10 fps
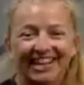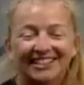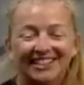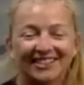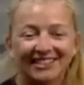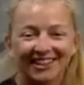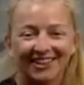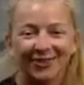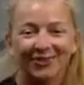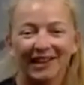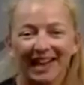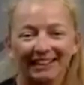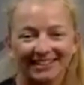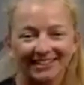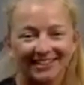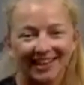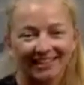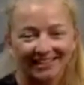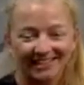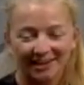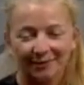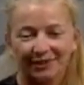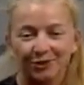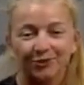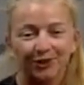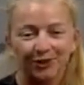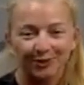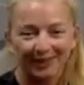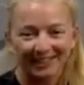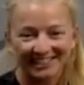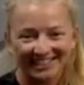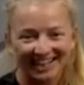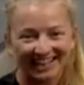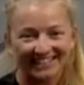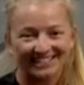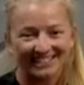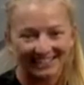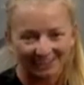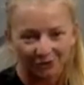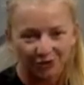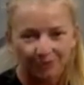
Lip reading: So these are 3 exercises that we do for 20 seconds each.